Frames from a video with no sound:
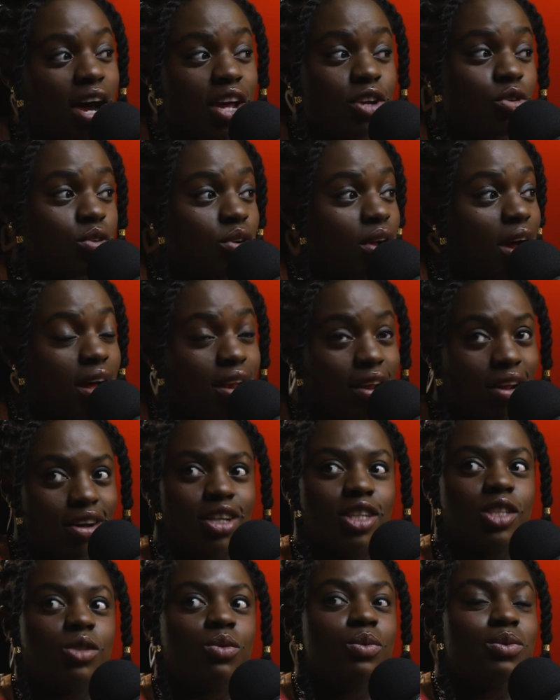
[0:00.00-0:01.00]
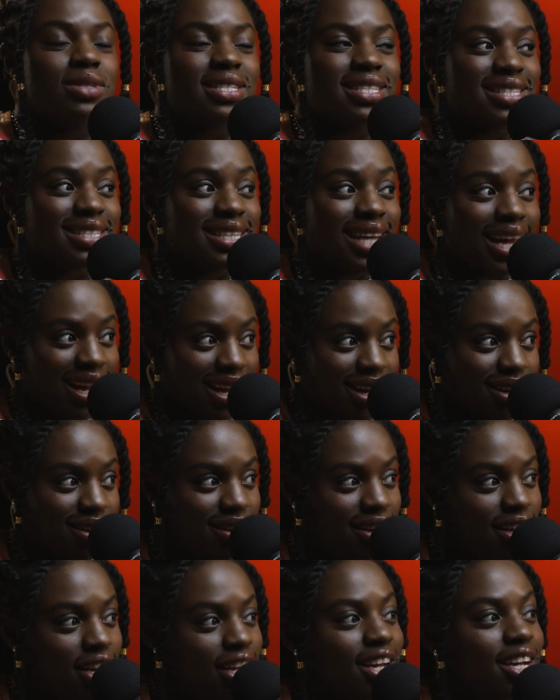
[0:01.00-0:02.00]
I don't know how long, because we were scared
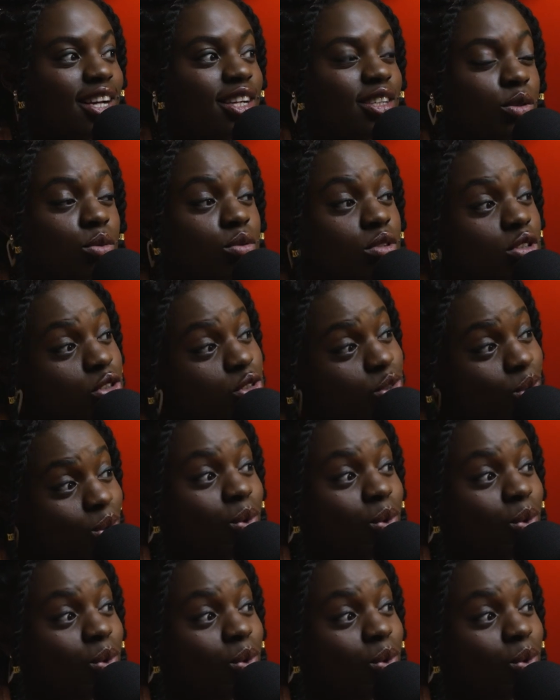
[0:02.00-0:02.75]
because it was so